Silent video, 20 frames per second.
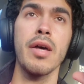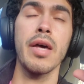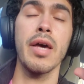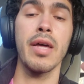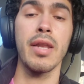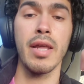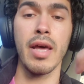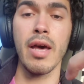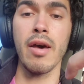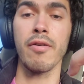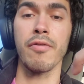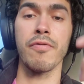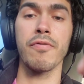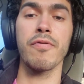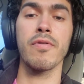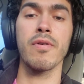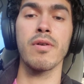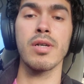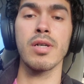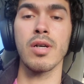an F
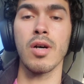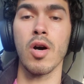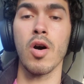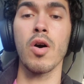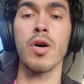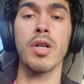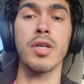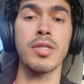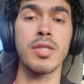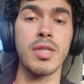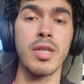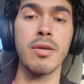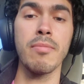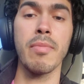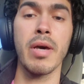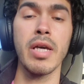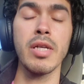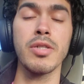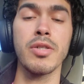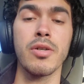on a C
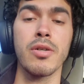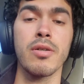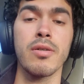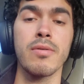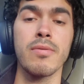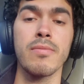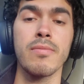major,